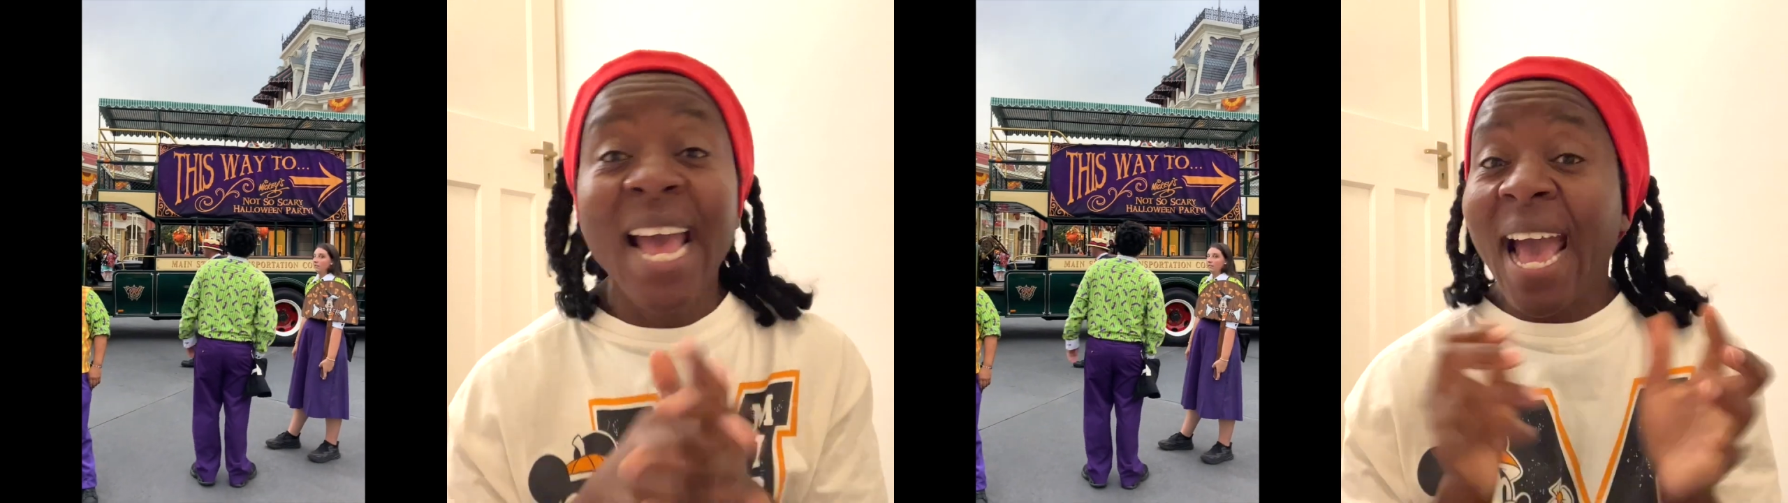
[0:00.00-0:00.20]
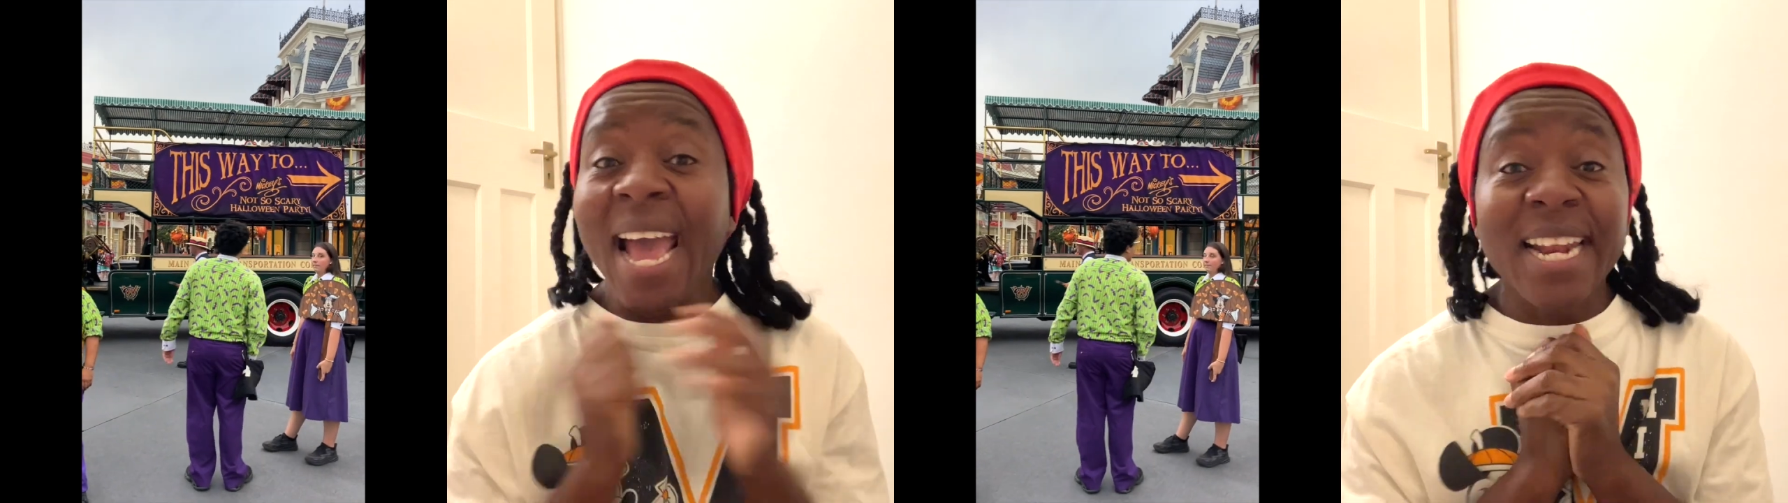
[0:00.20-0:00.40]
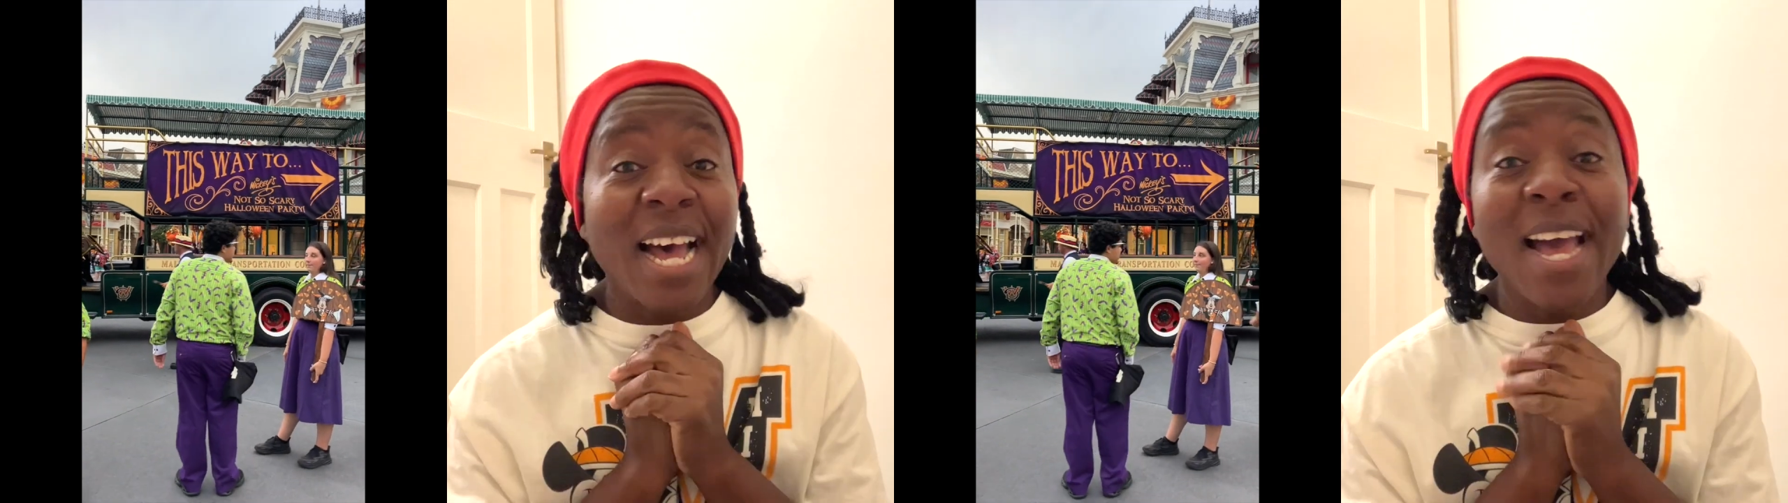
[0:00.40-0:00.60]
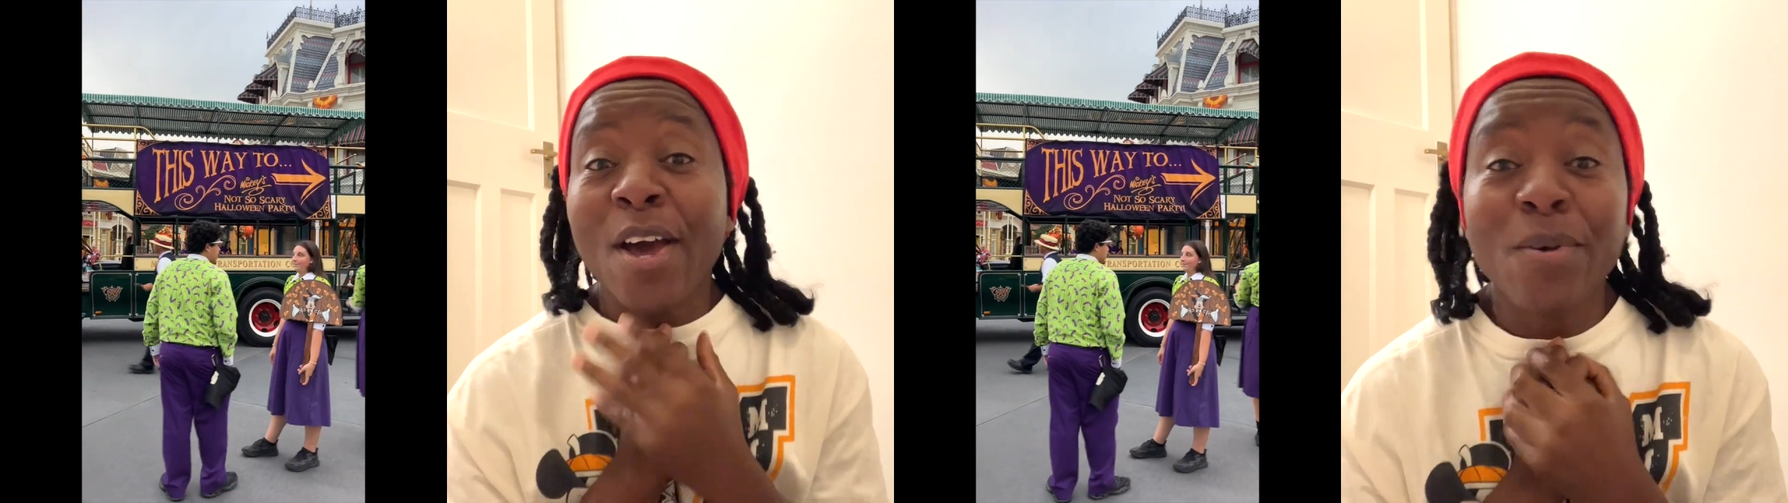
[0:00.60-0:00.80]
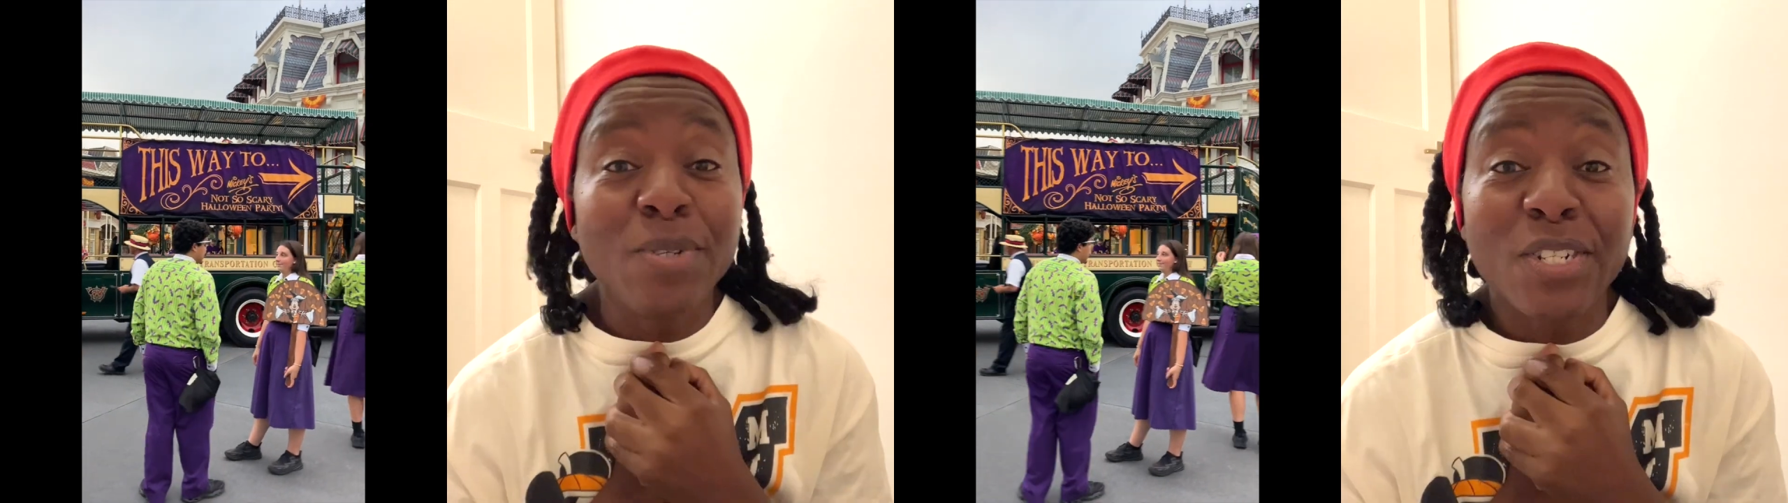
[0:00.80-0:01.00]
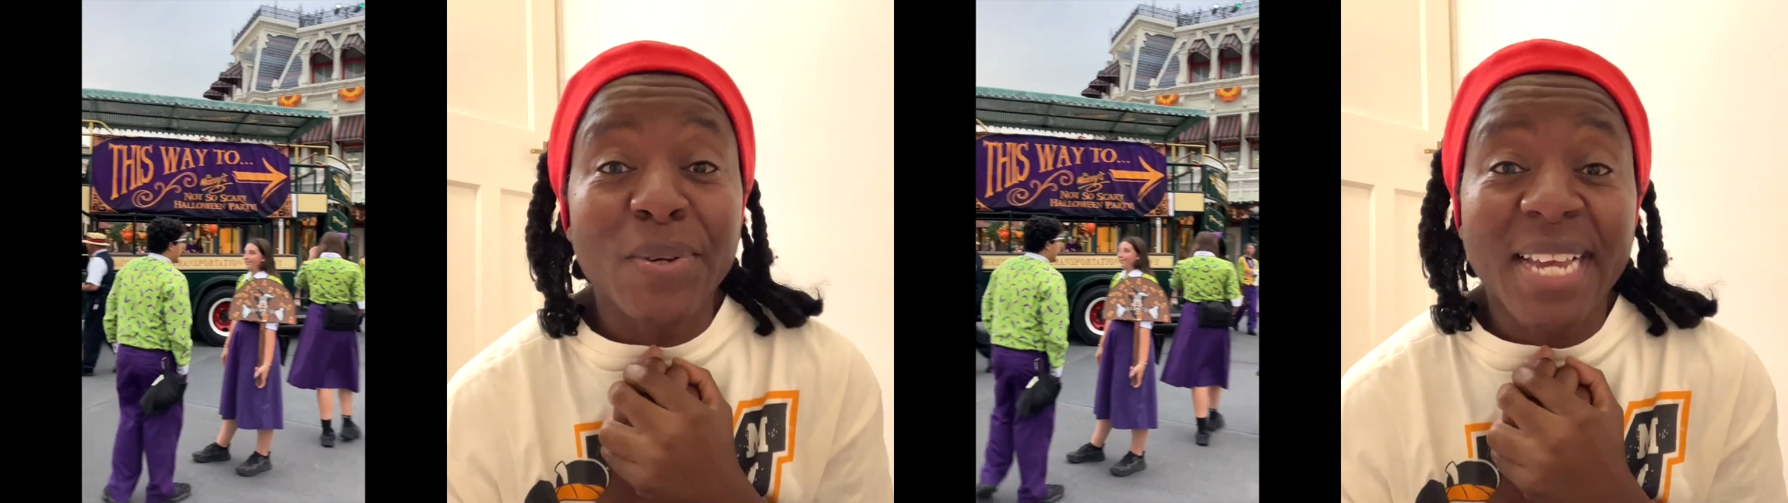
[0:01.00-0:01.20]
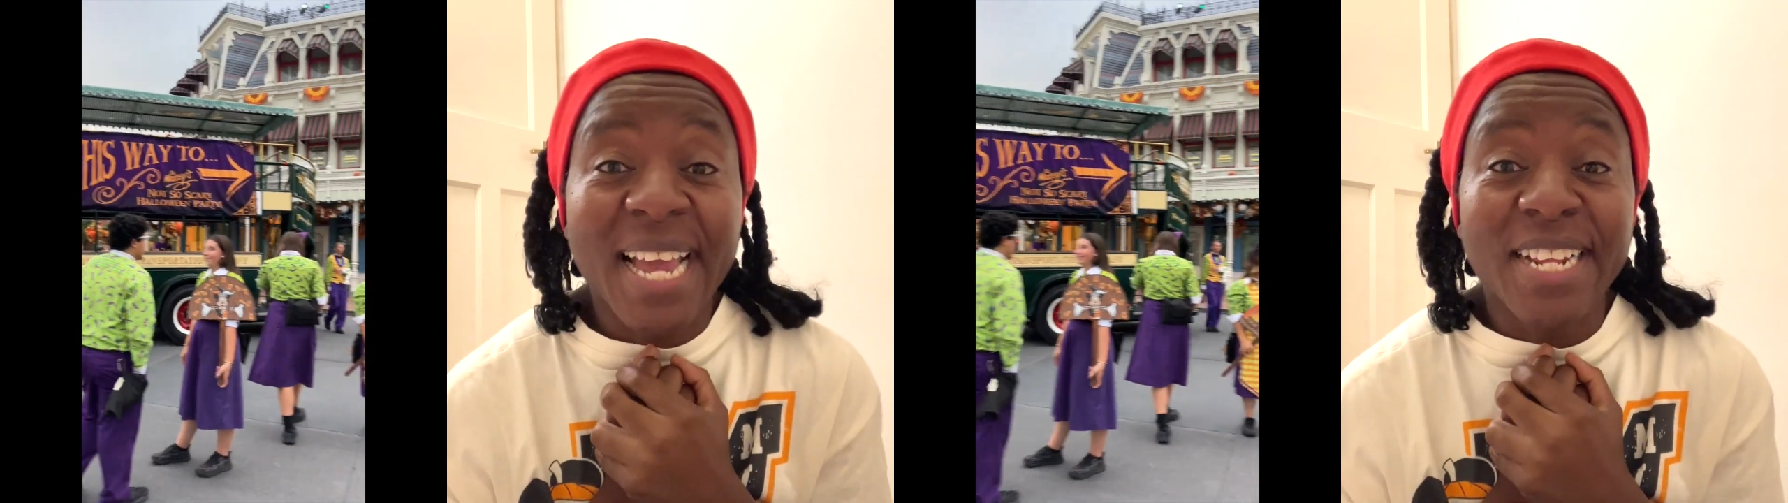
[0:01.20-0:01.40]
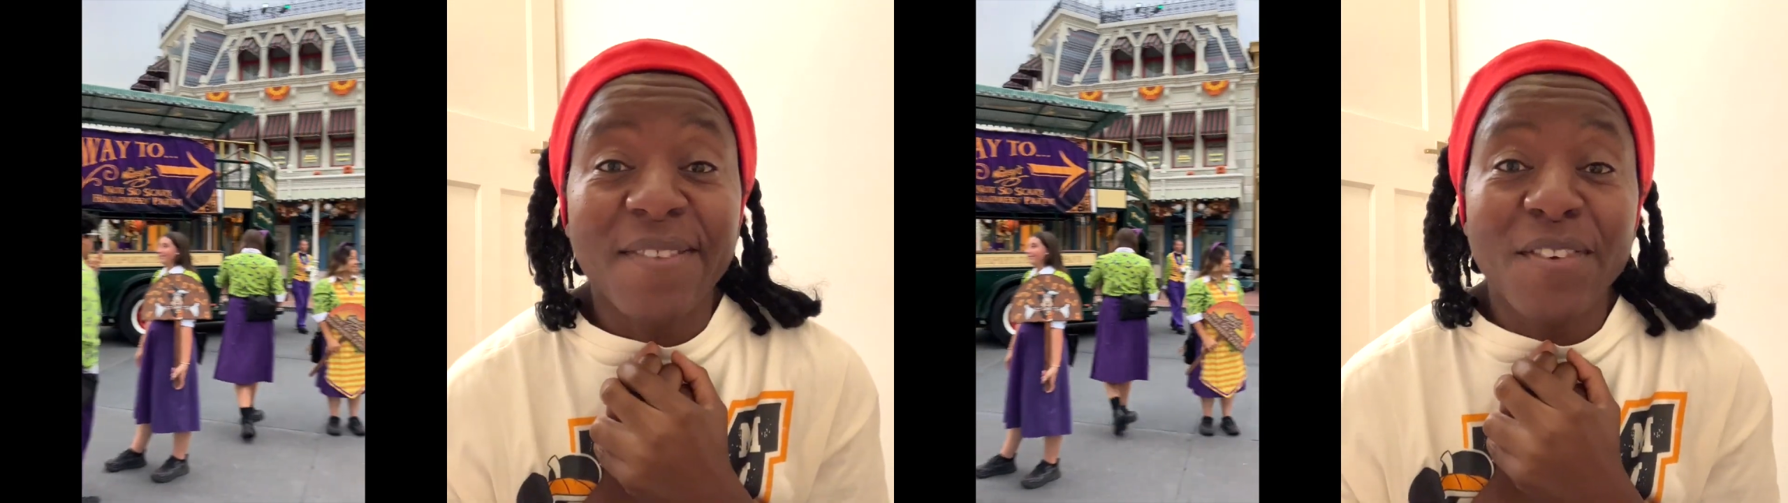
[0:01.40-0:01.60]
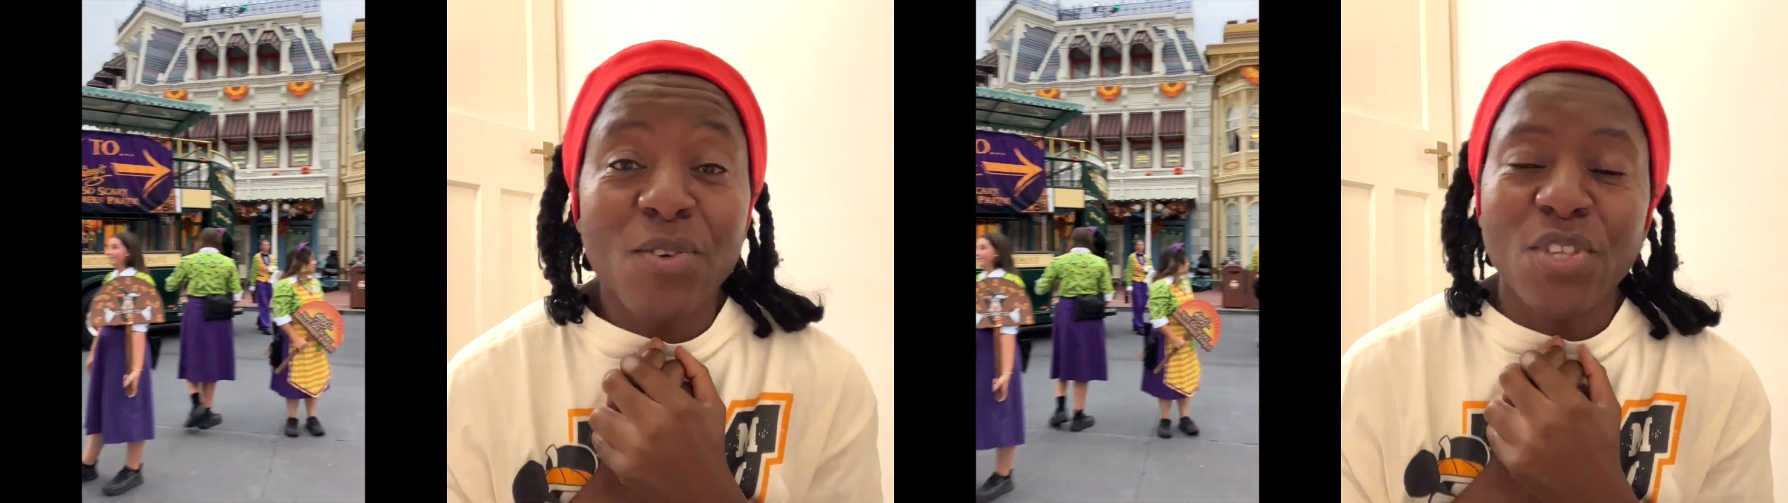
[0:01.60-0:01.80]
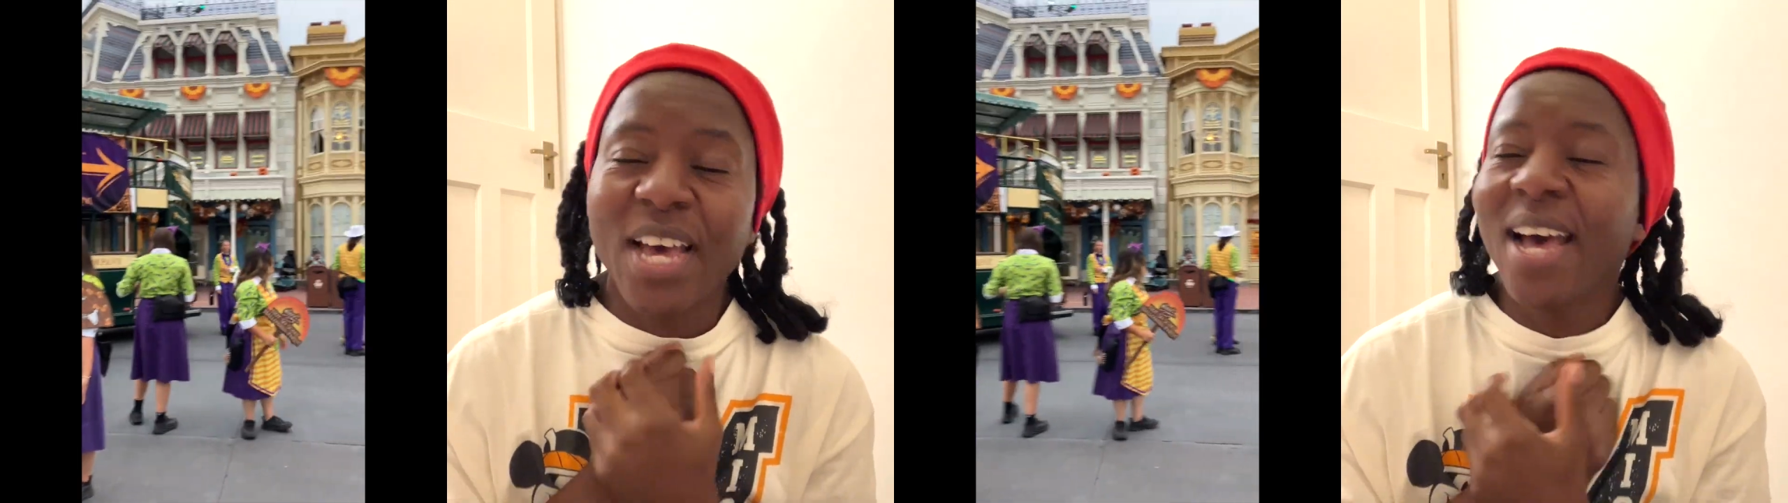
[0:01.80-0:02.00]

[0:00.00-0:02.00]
And I hope to do it again in the future.